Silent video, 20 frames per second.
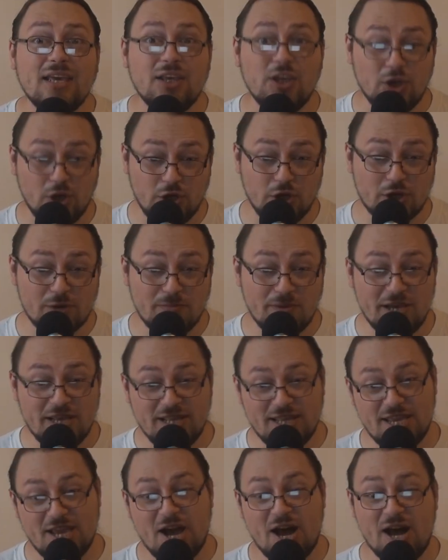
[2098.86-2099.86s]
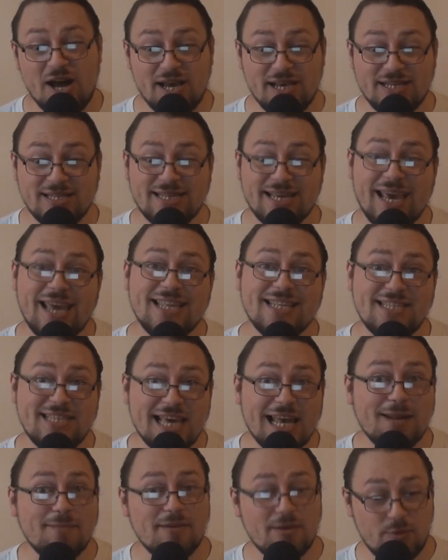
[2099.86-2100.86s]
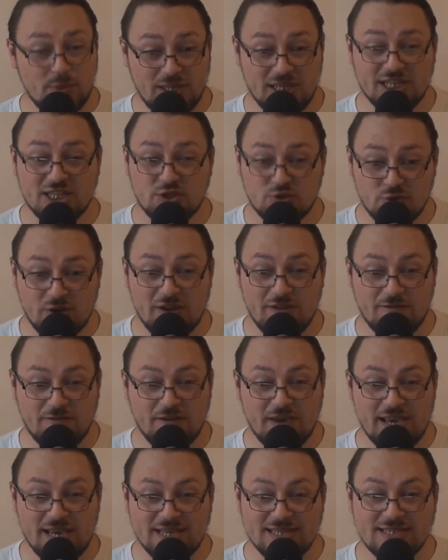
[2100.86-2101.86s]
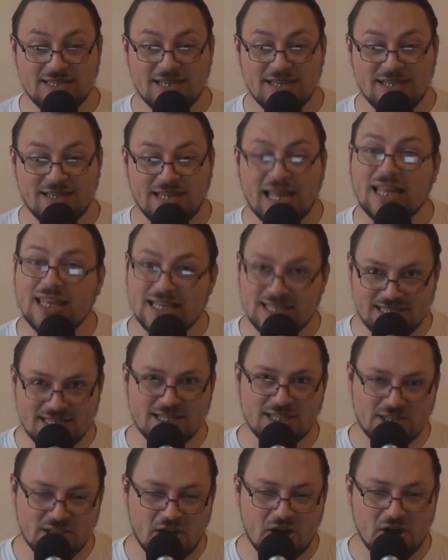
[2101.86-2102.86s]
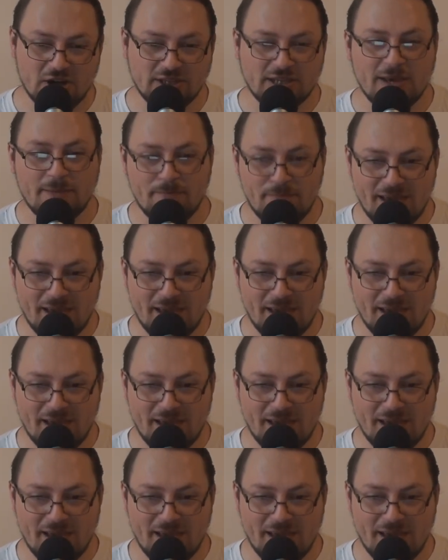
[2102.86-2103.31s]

you look me in the eyes and tell me with a straight face that this is not a